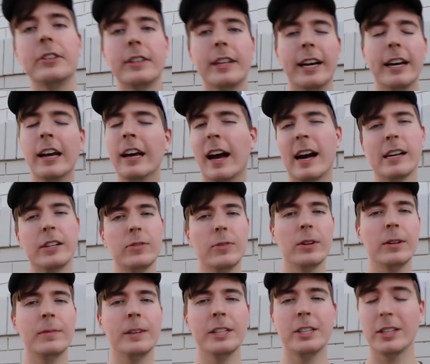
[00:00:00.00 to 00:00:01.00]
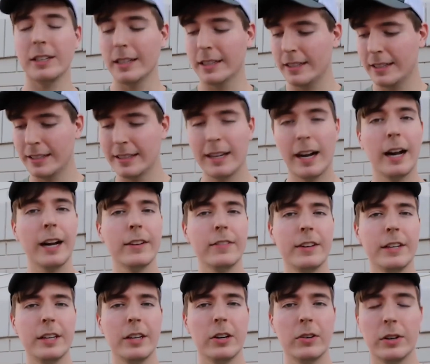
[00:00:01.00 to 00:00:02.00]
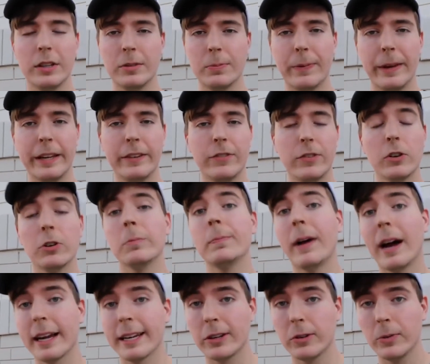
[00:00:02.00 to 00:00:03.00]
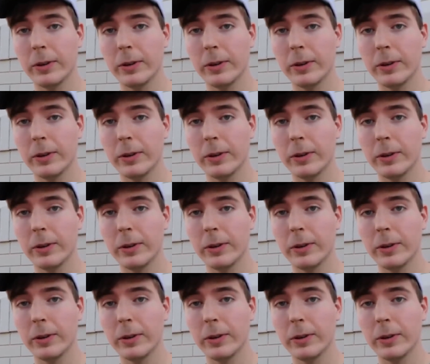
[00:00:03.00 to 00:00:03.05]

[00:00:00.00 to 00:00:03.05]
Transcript: I do that, I just wanna mention this entire video is paid for by